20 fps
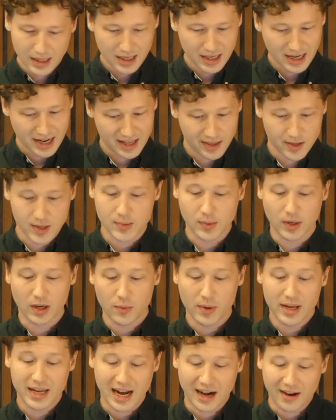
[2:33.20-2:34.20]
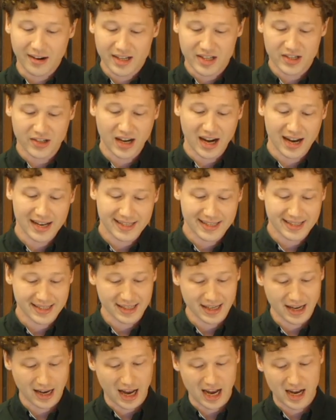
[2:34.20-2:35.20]
In this work, we characterize
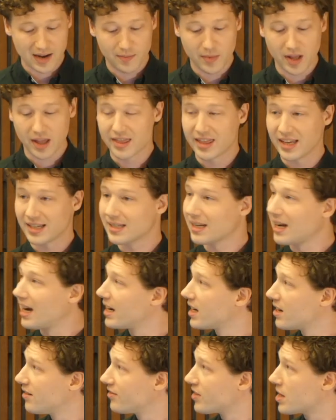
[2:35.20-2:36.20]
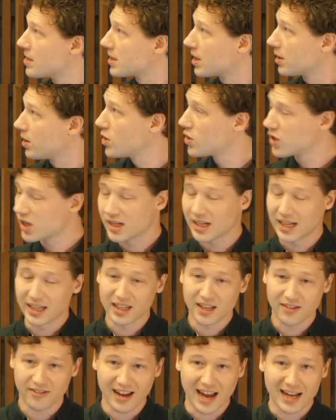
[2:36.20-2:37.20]
this kind of solution and
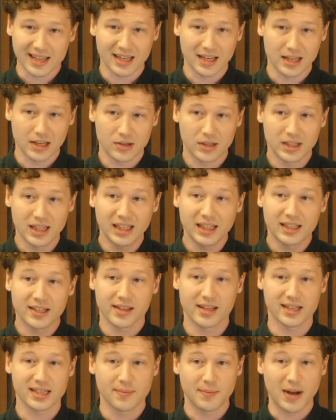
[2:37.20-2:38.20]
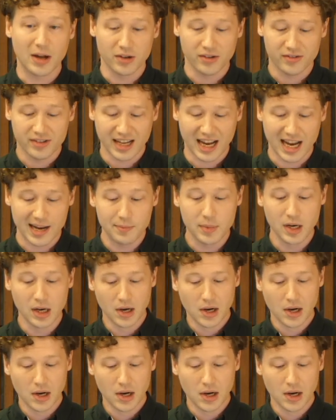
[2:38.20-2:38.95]
the fact that you need this amount of time